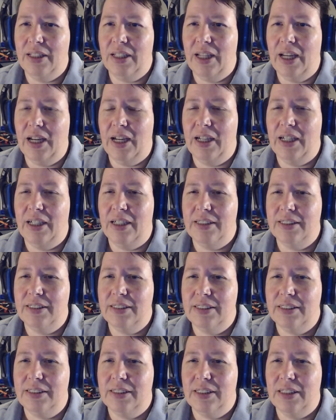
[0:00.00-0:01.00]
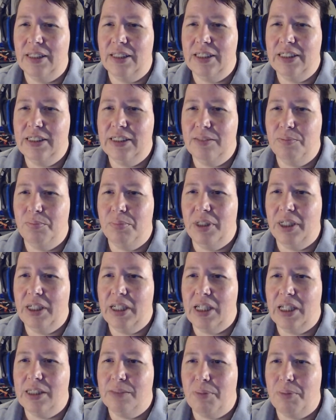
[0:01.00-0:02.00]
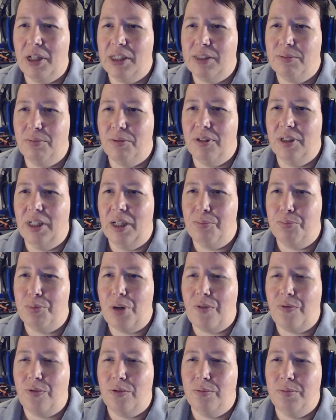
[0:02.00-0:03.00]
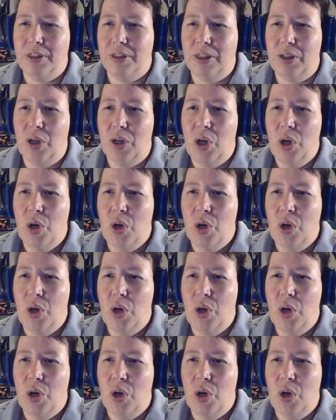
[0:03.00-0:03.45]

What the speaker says: as least bloody as possible, and preferably